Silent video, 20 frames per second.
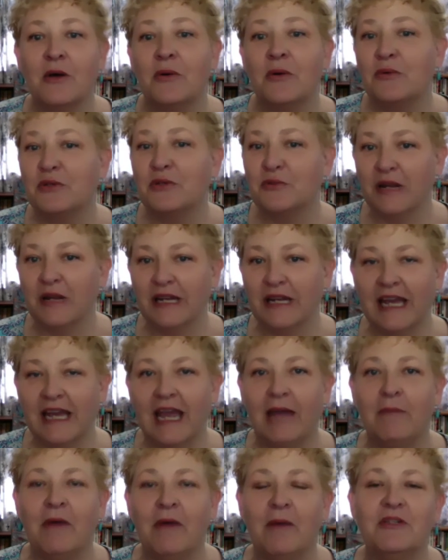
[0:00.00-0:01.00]
was when he
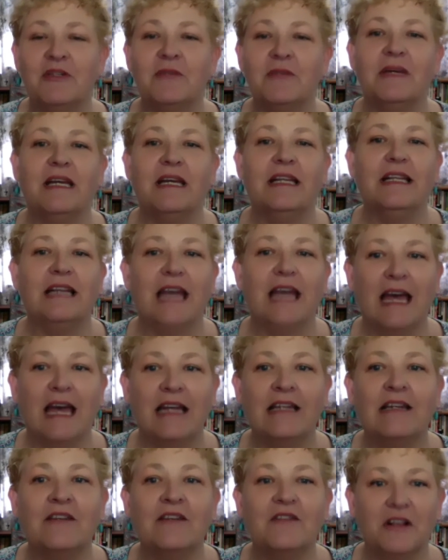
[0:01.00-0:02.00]
came up to me at the end of